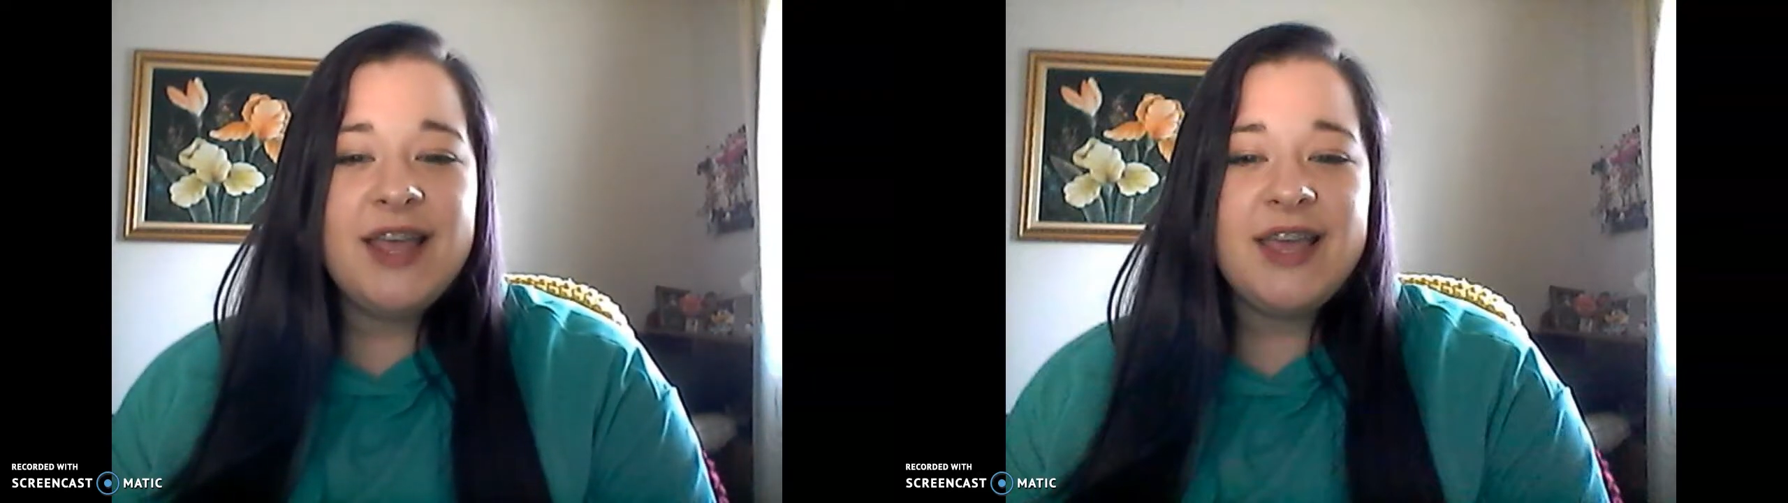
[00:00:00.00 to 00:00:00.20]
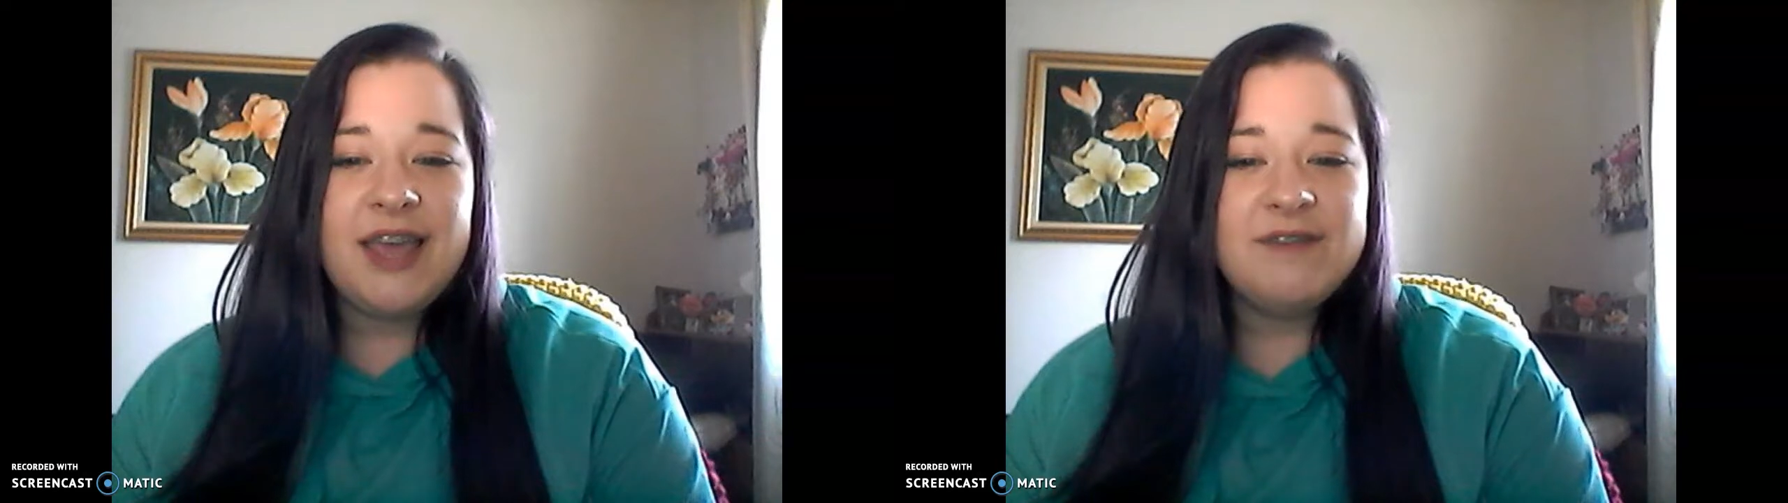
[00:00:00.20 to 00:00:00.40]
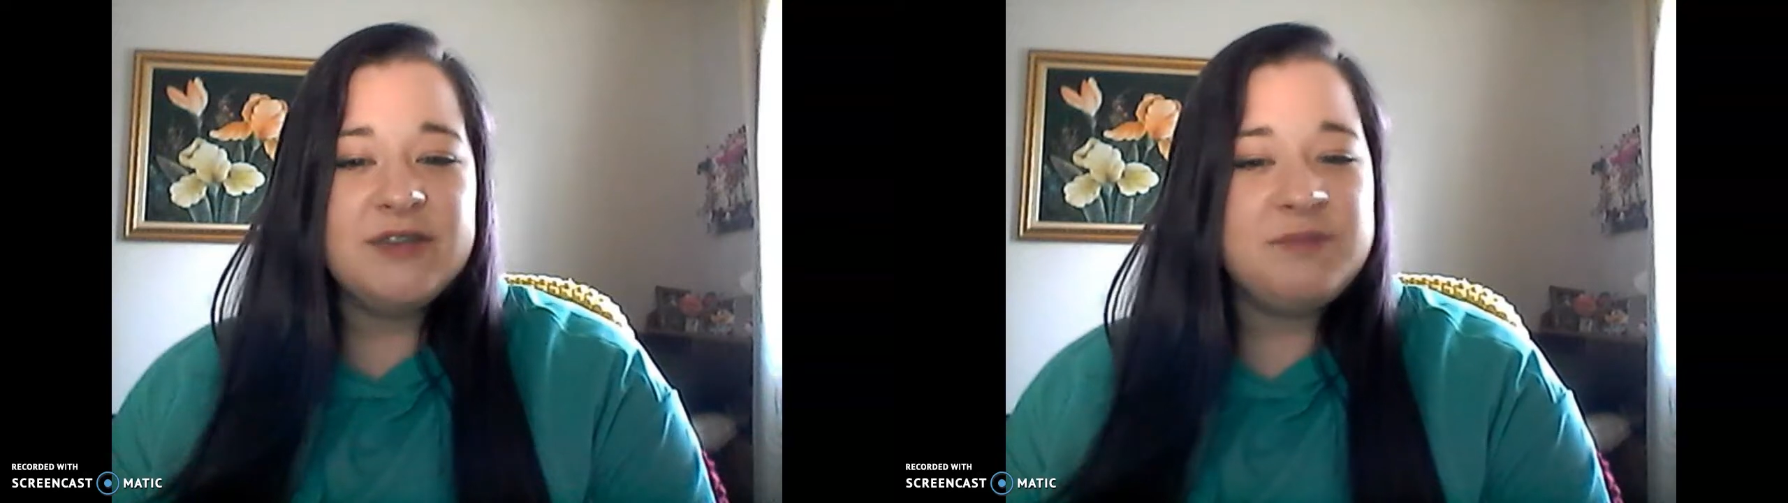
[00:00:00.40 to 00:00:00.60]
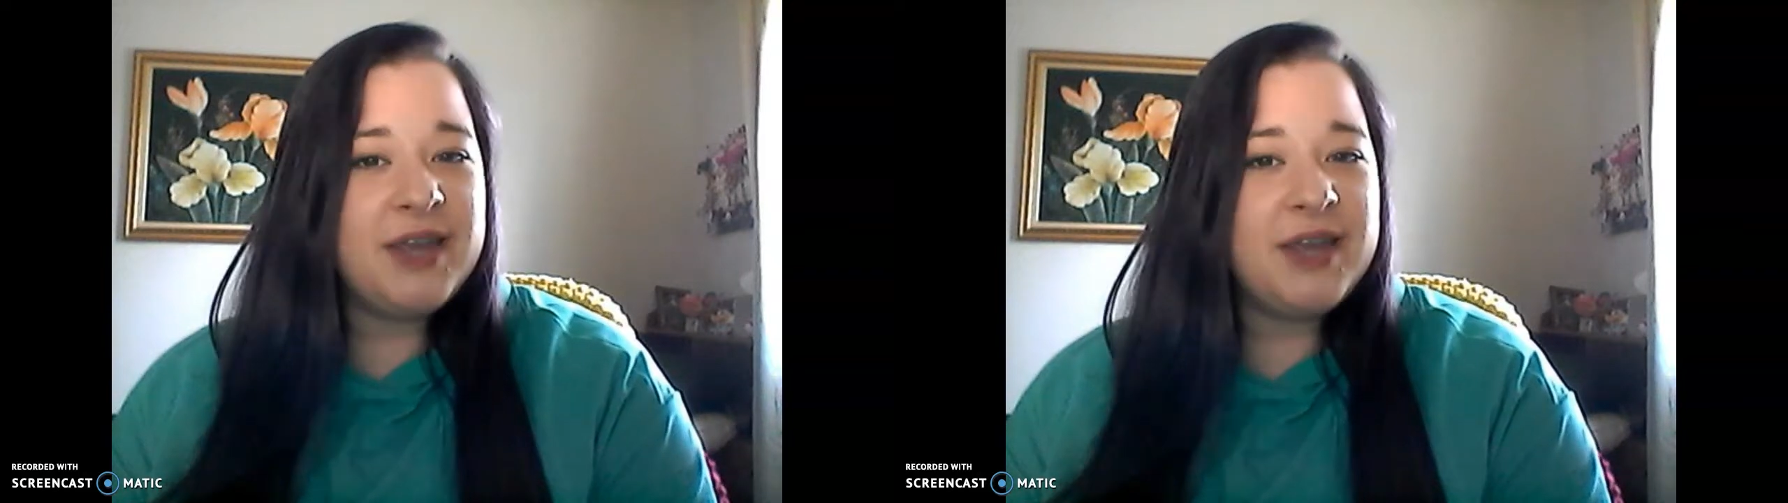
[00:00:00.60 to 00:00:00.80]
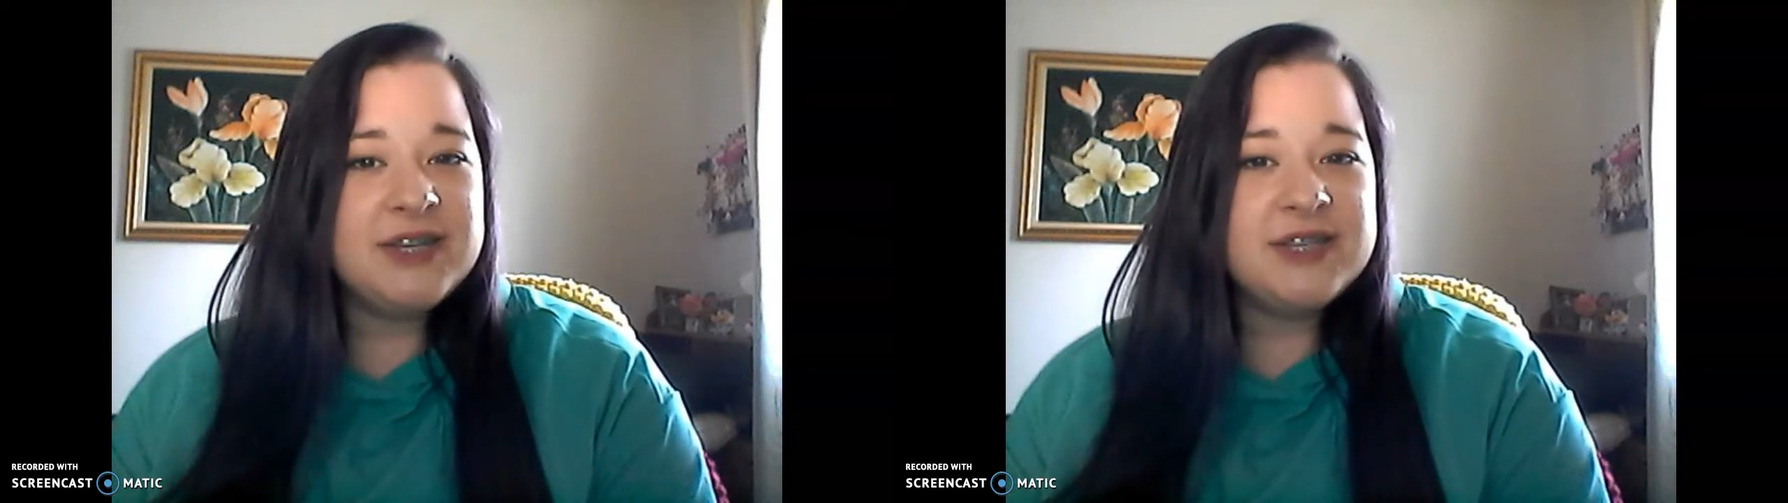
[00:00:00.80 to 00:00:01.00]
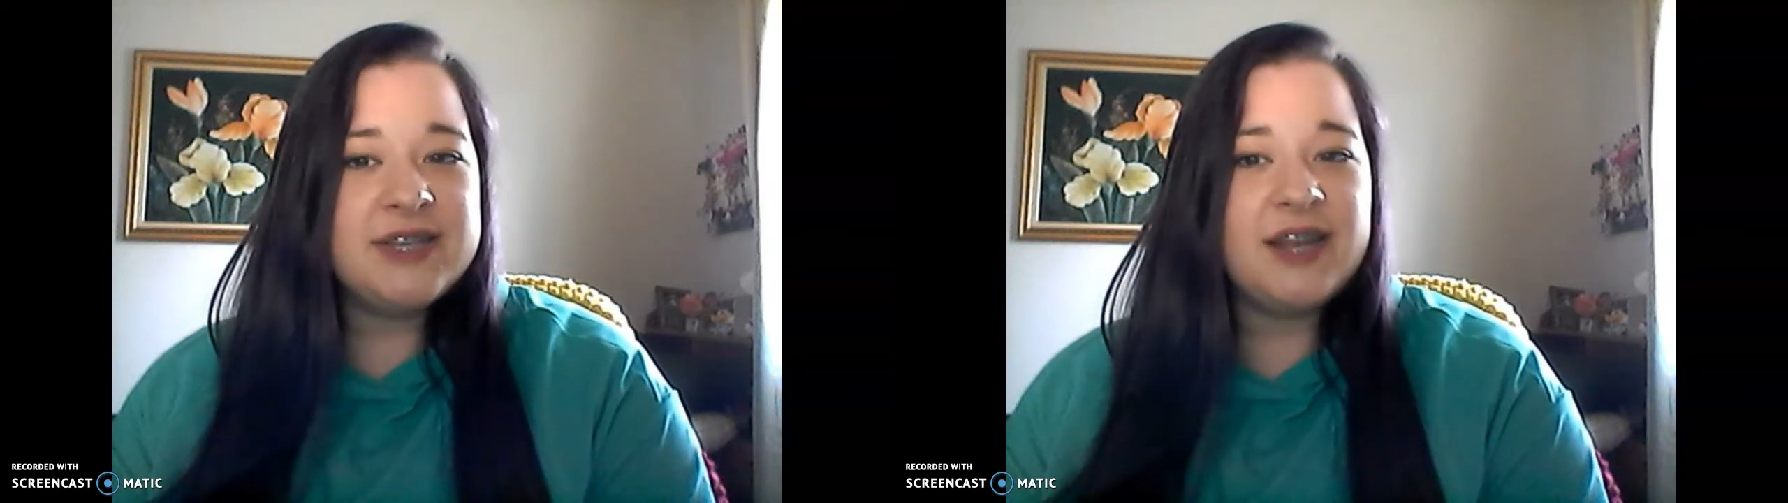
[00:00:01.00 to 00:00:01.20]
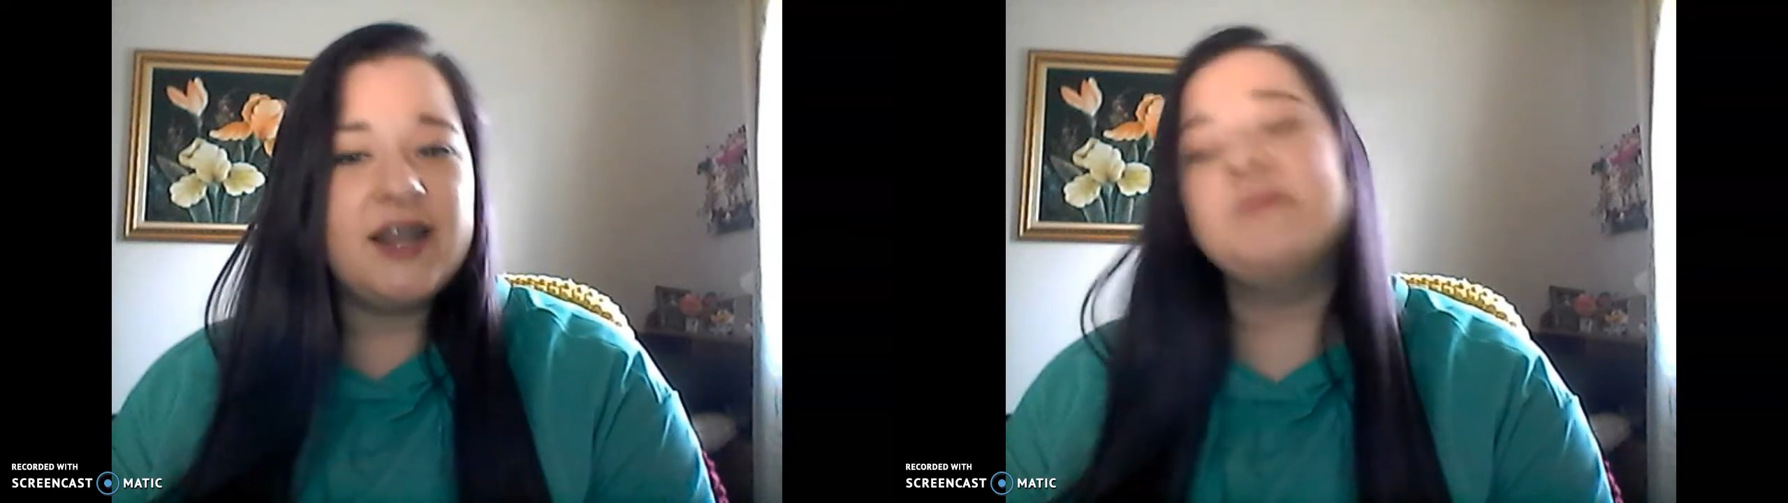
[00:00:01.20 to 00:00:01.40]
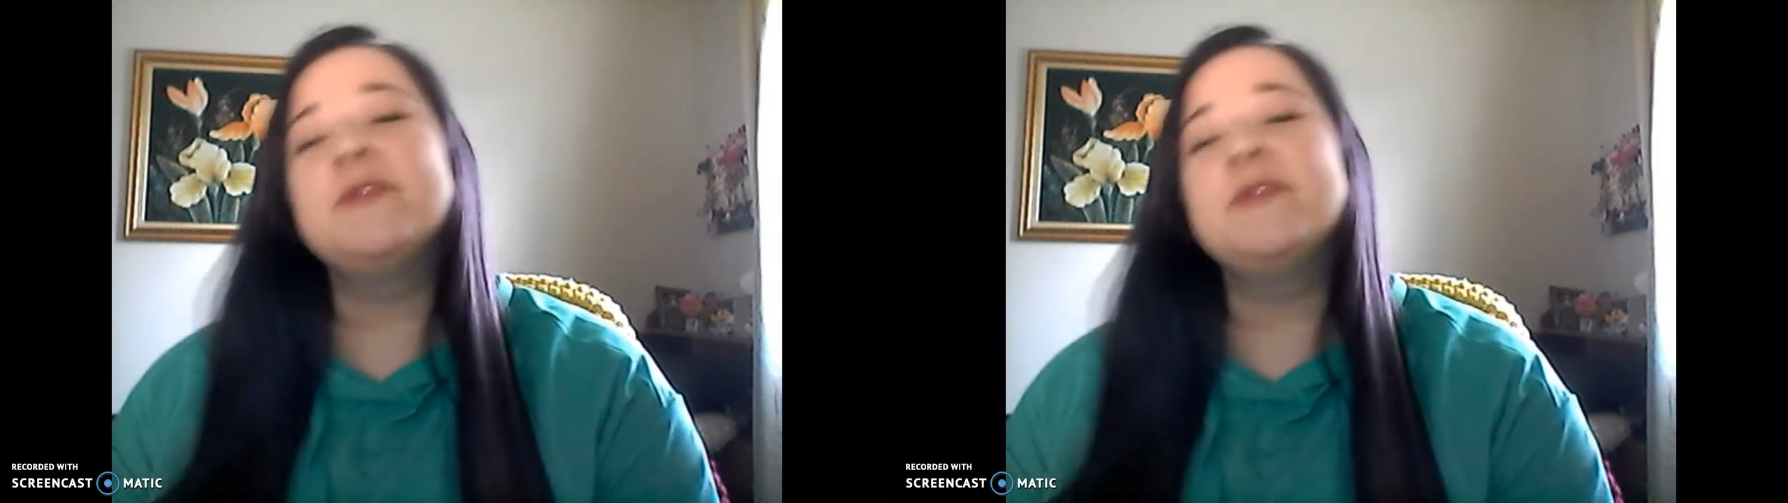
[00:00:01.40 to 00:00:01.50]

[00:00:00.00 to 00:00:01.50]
Canvas page is set up.